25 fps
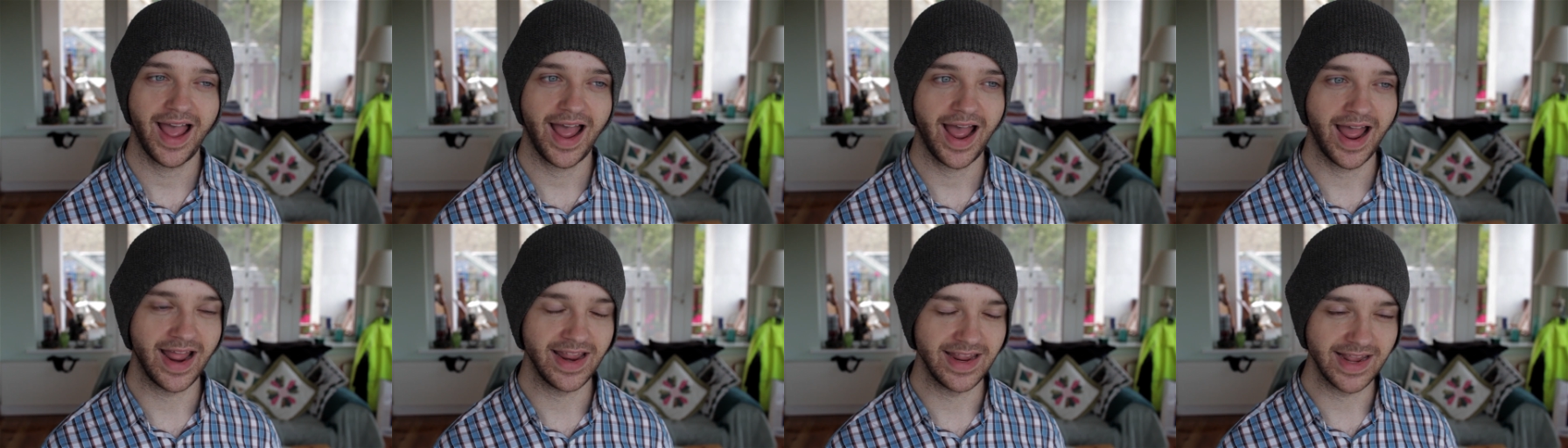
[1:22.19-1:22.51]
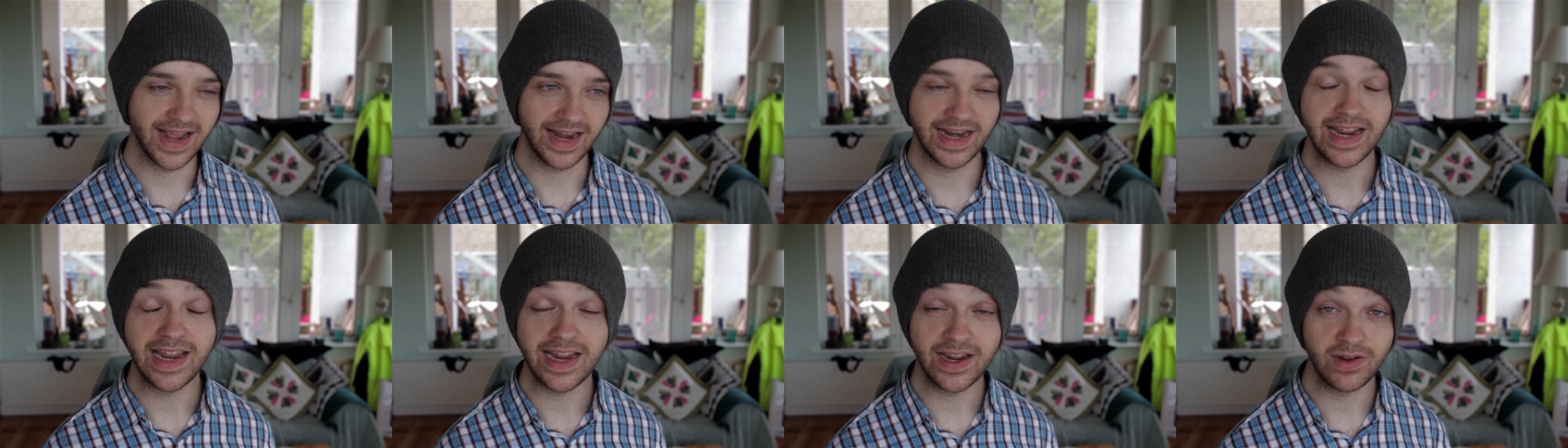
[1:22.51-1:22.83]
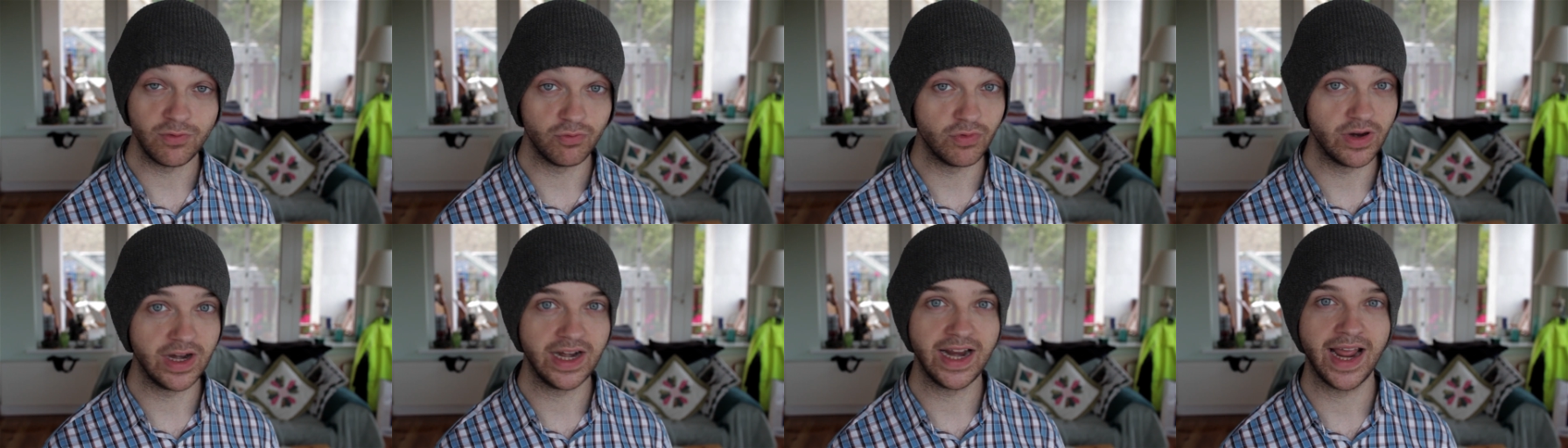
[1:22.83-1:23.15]
and yet he
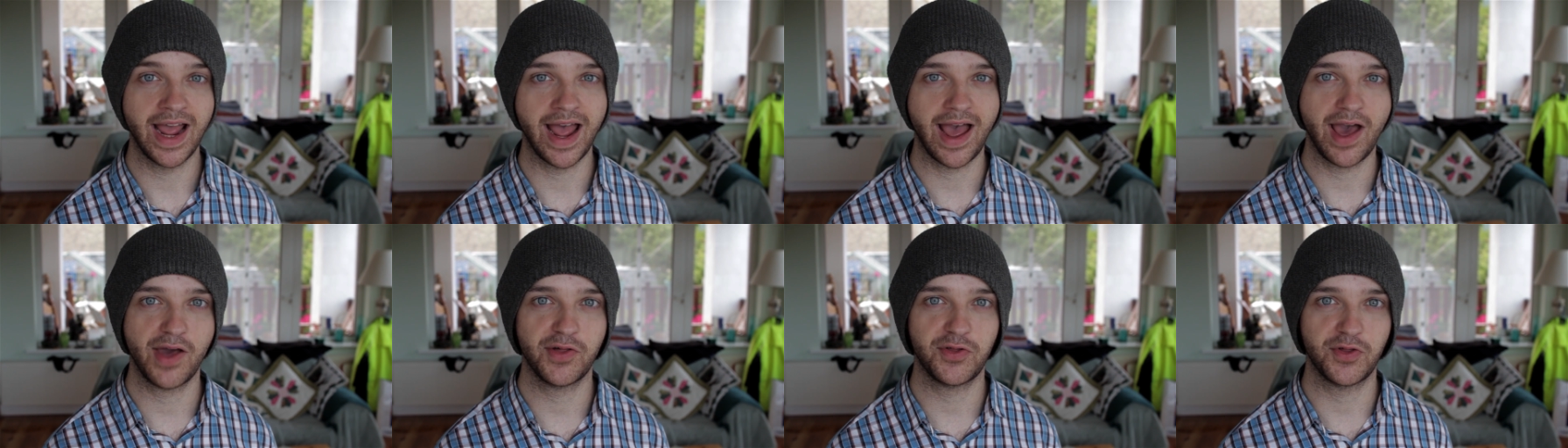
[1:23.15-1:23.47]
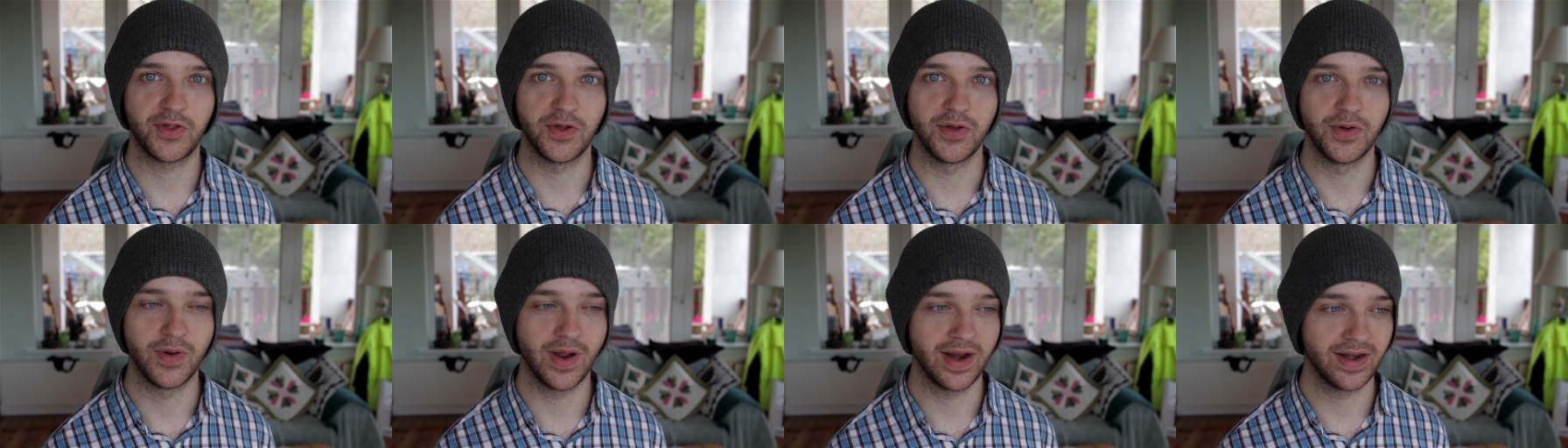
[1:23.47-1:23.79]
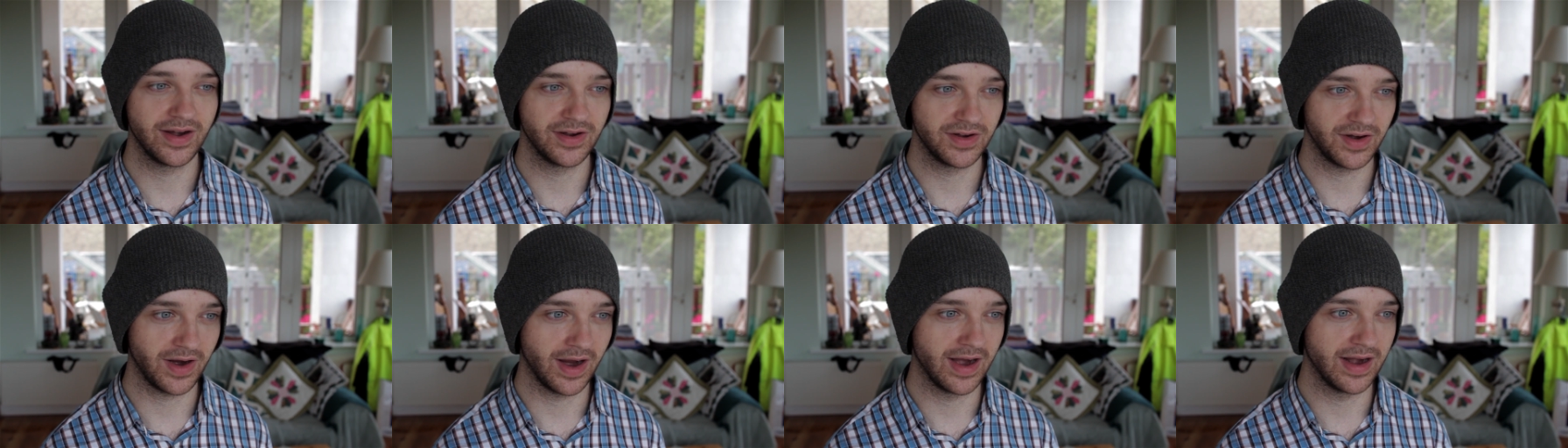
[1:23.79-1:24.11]
really has to, and
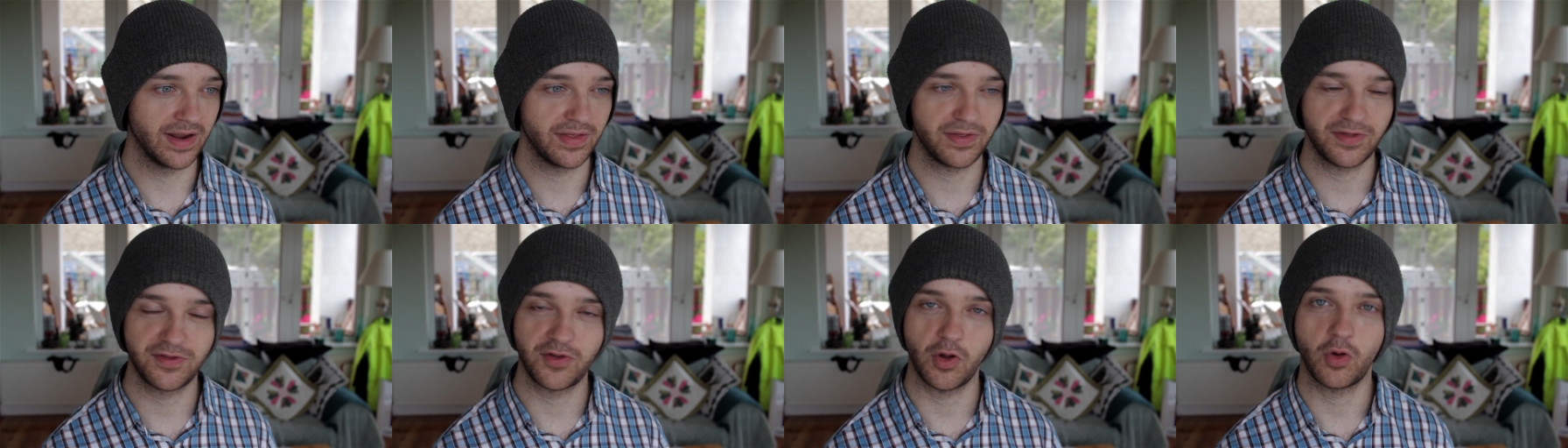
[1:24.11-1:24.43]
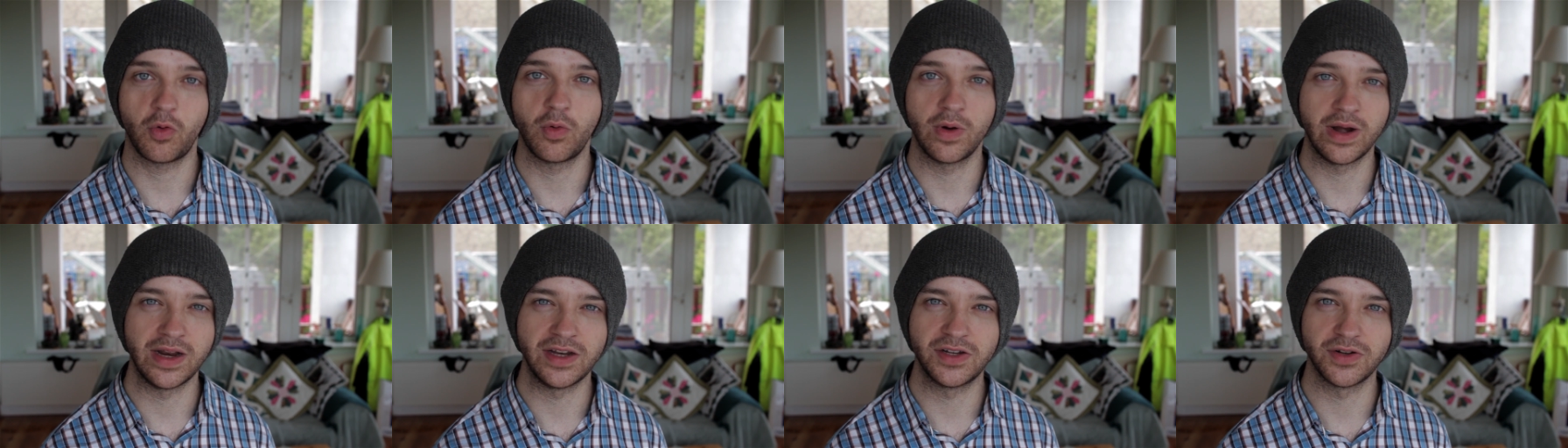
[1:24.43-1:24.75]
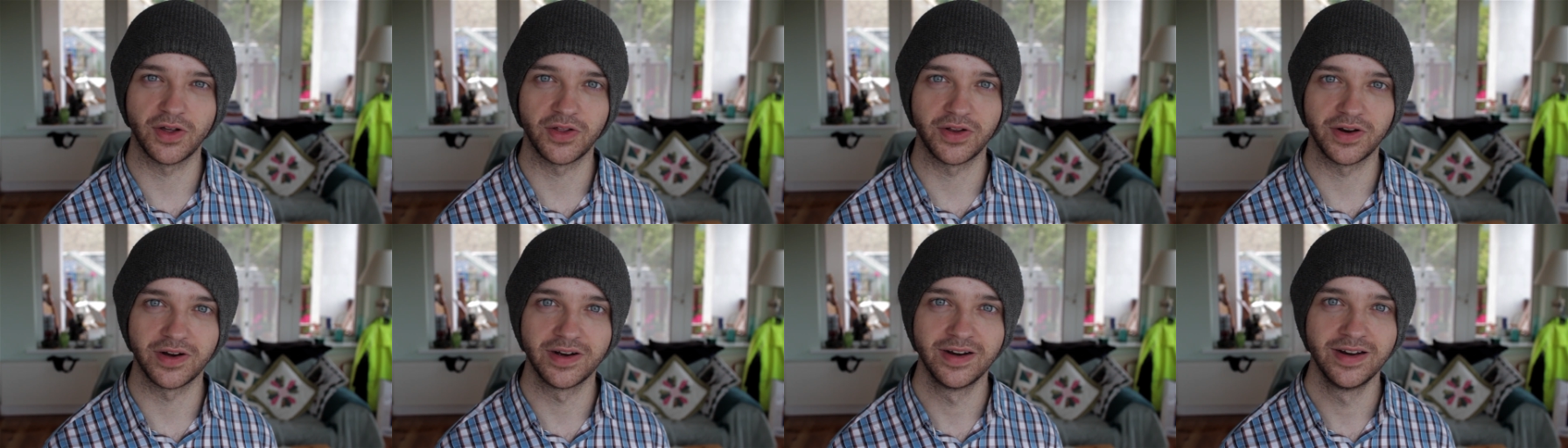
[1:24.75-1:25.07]
they're kind of stuck with each
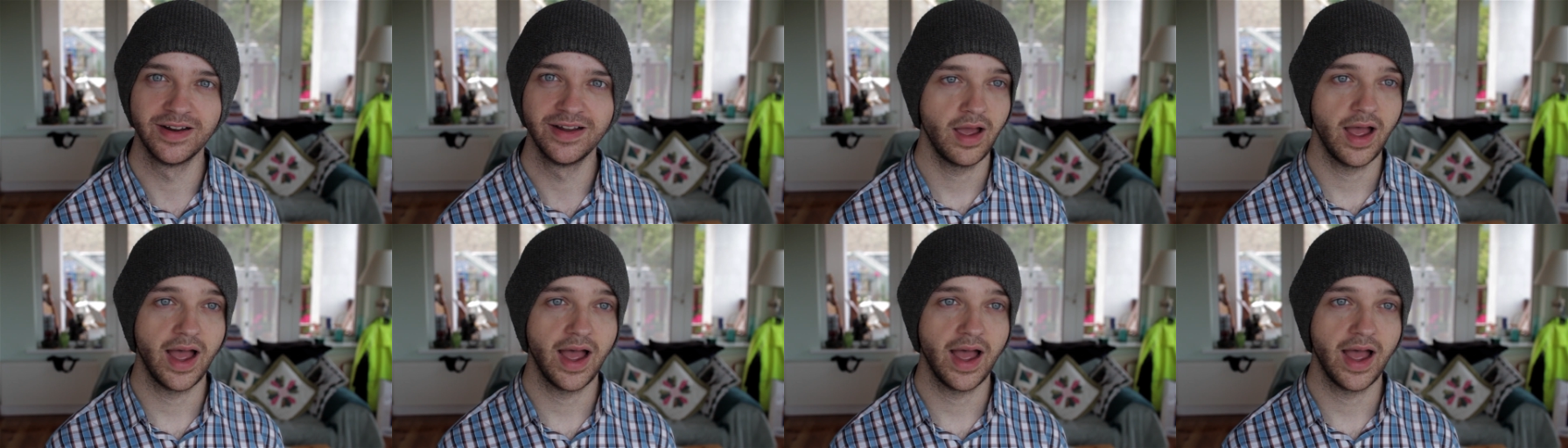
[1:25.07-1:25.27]
other.